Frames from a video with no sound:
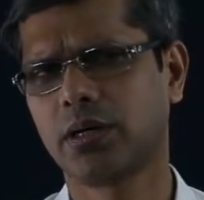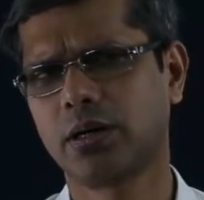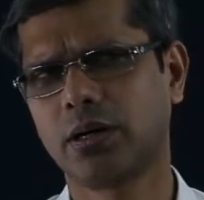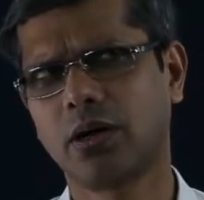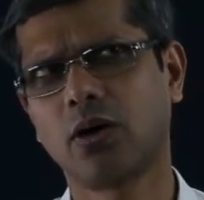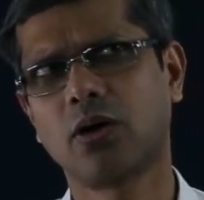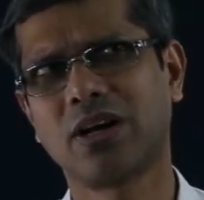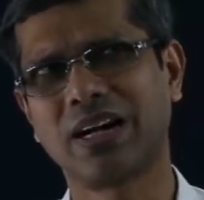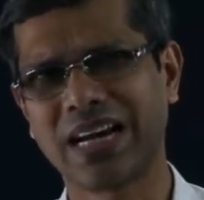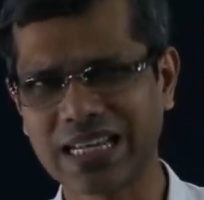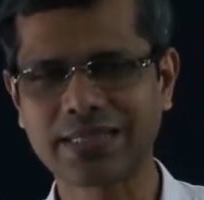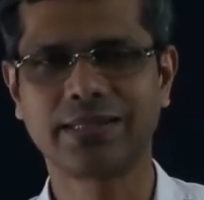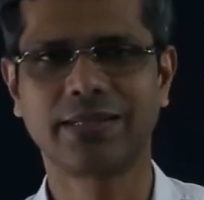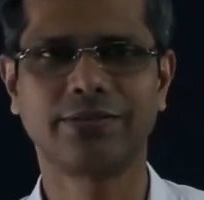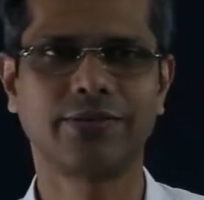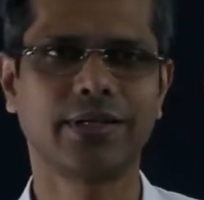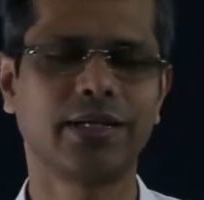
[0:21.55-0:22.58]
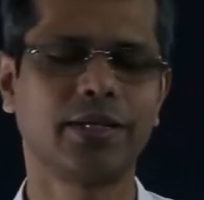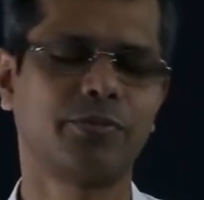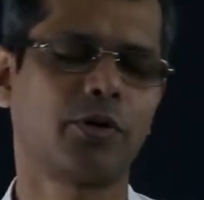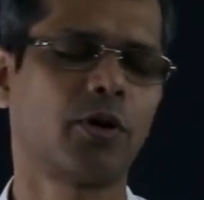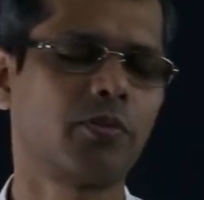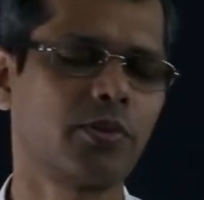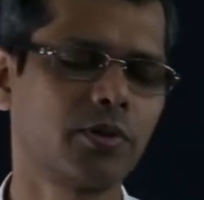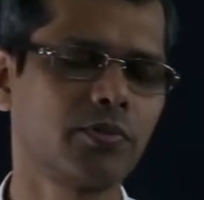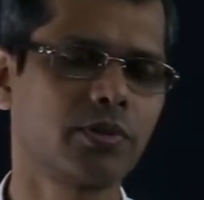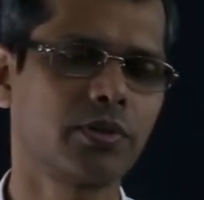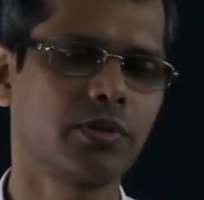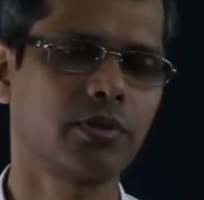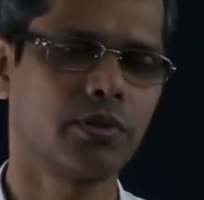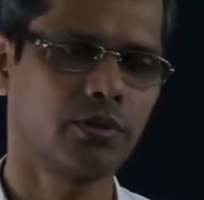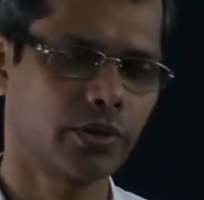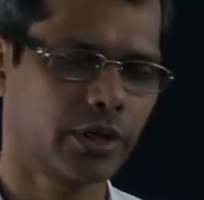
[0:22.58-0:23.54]
or less difficult problems.
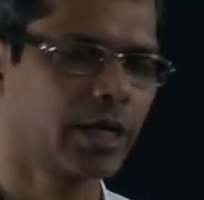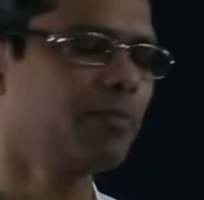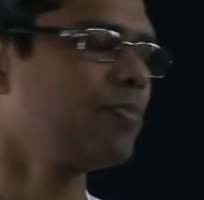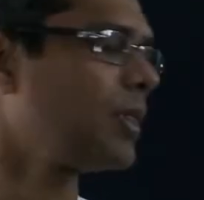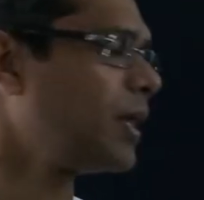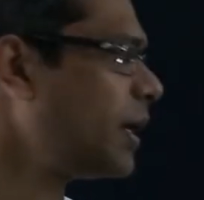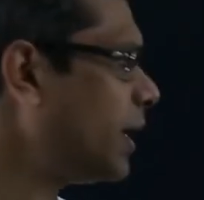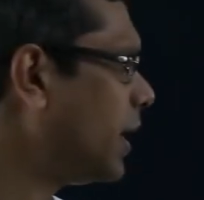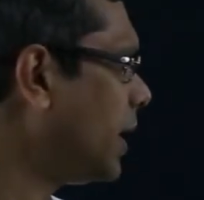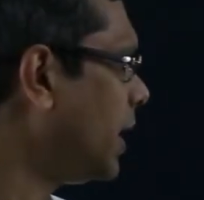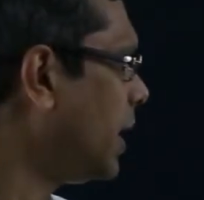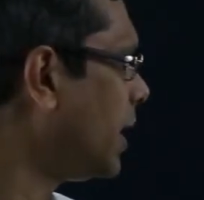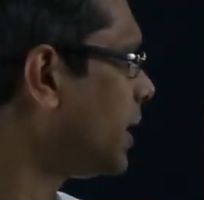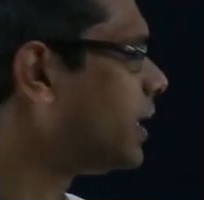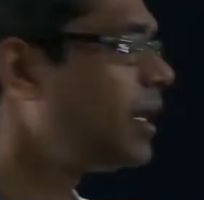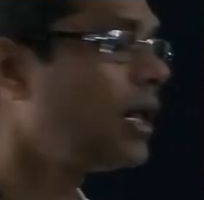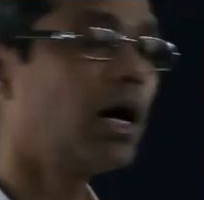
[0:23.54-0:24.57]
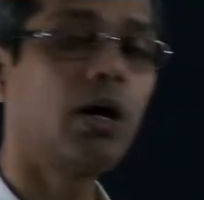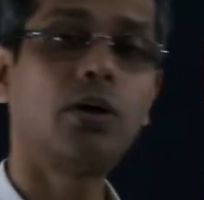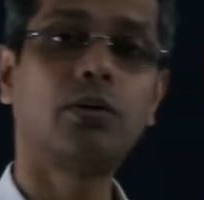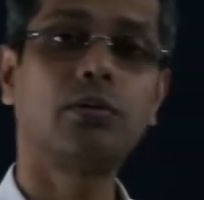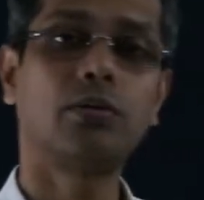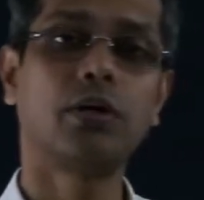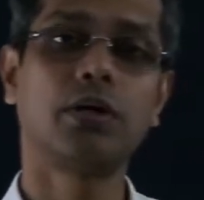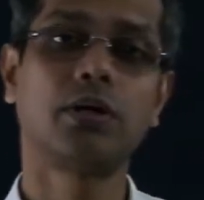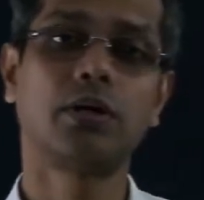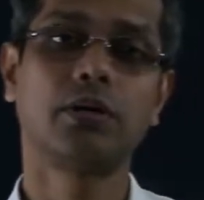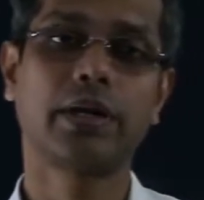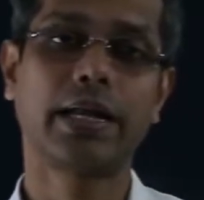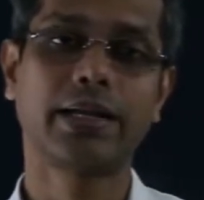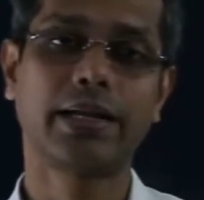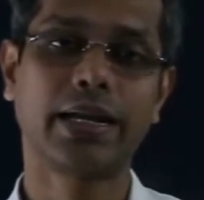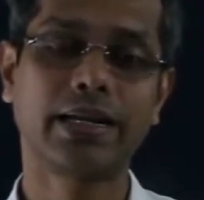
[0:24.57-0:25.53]
Okay. Now,
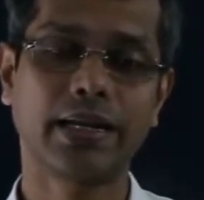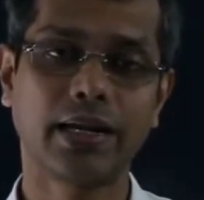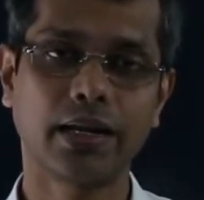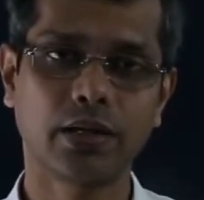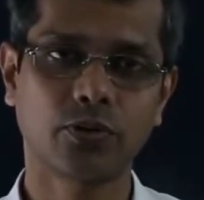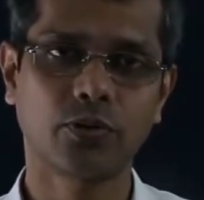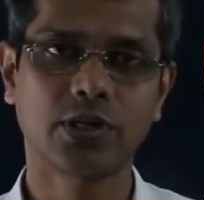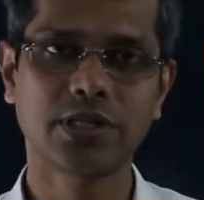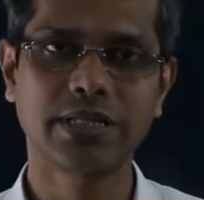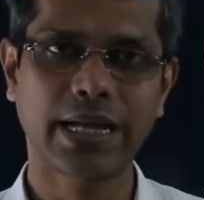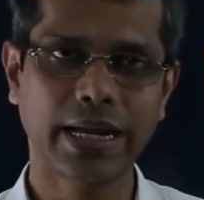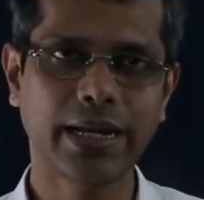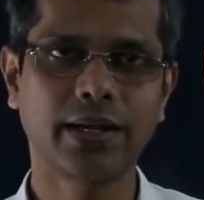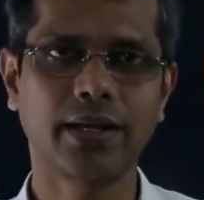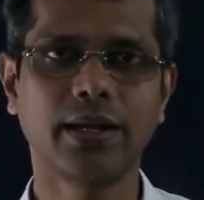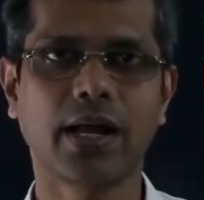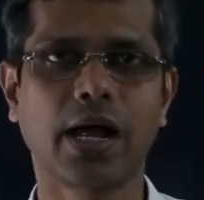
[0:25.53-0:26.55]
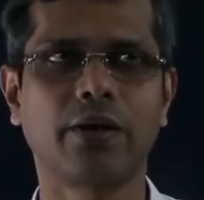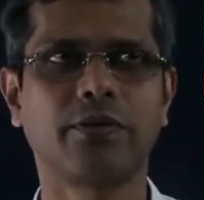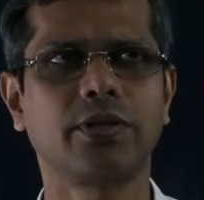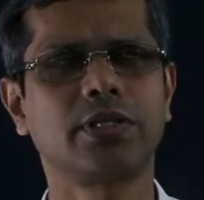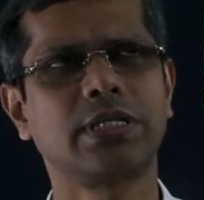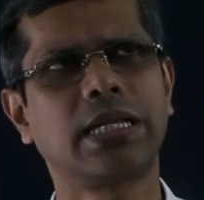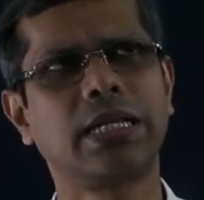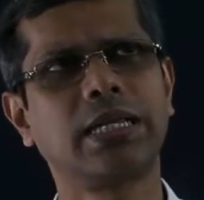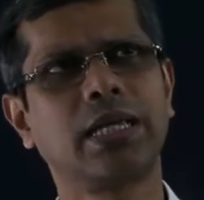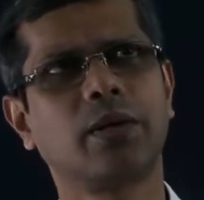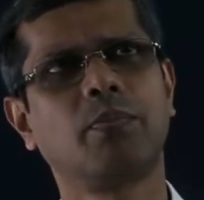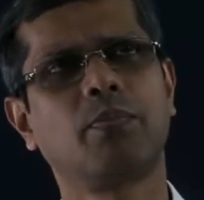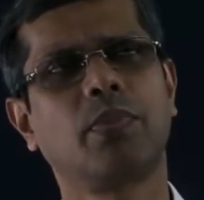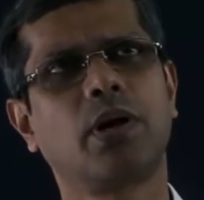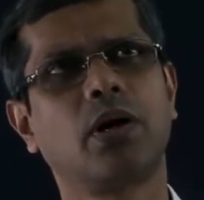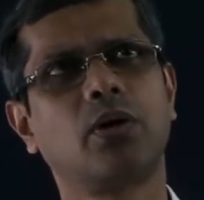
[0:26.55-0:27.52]
towards the end, I was telling
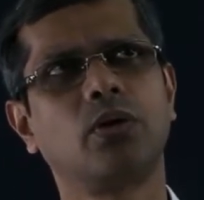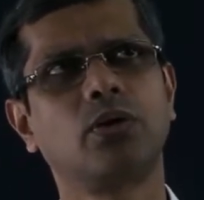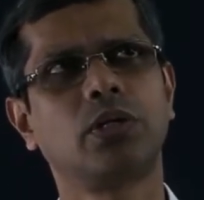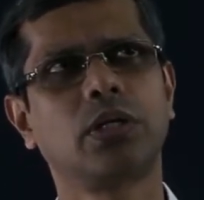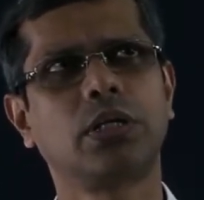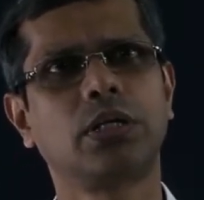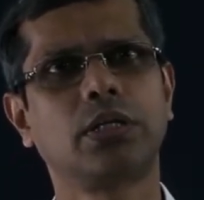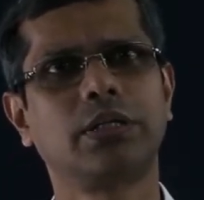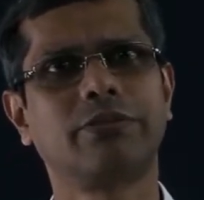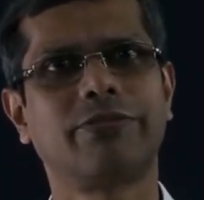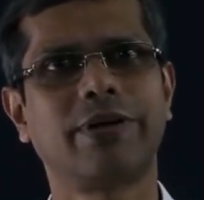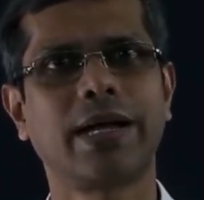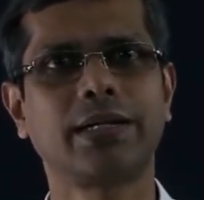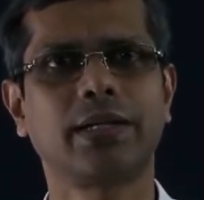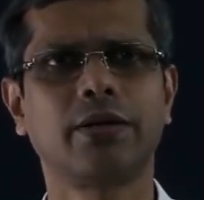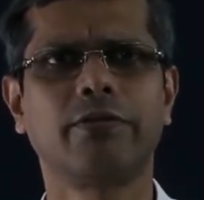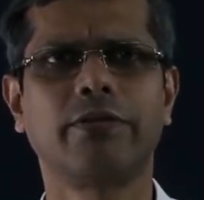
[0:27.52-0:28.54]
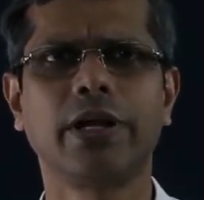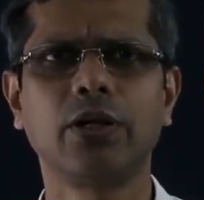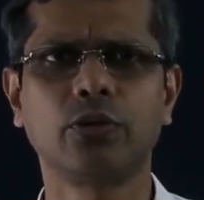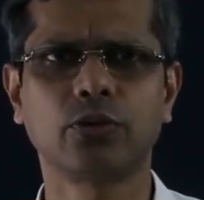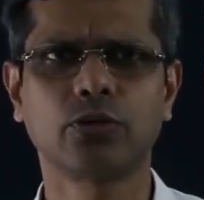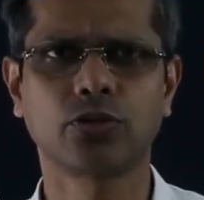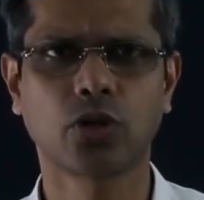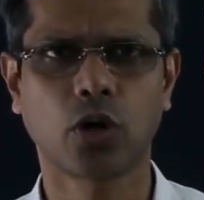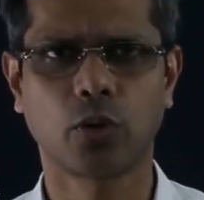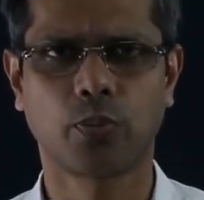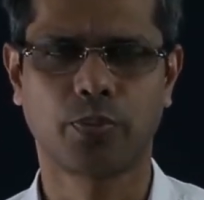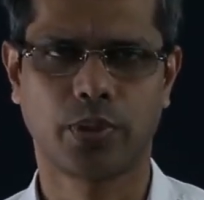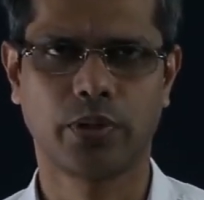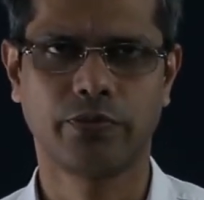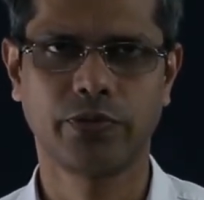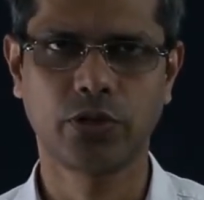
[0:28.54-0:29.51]
about the fact that when to
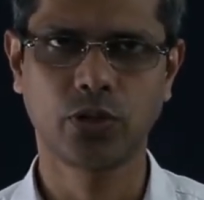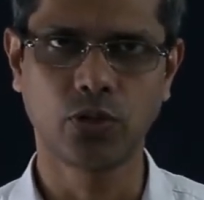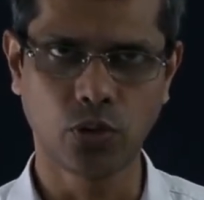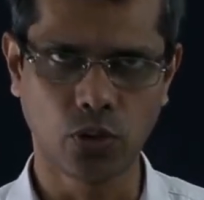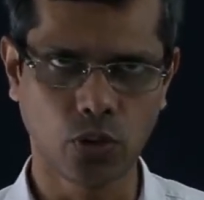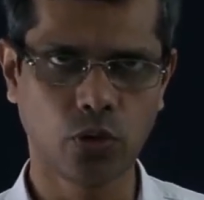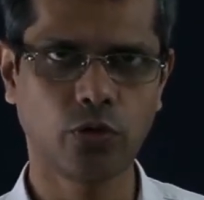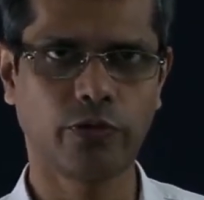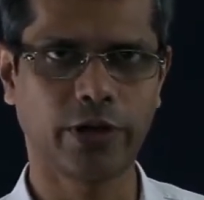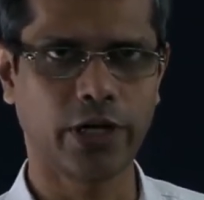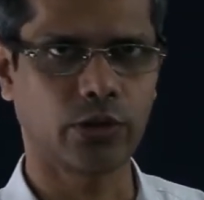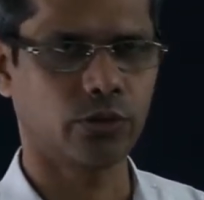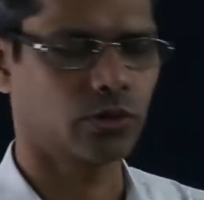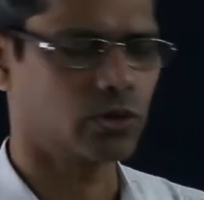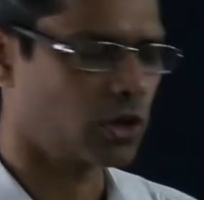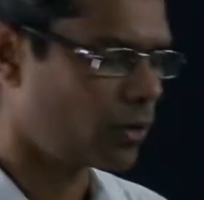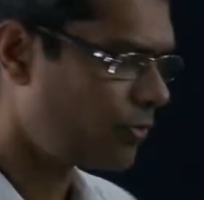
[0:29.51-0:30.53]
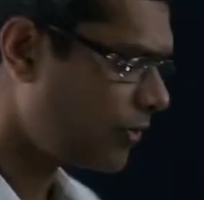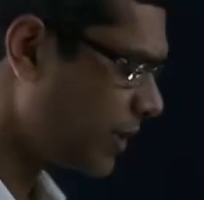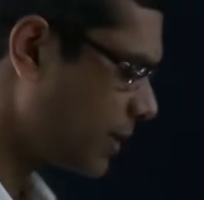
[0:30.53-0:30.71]
stop. We should know when to stop. For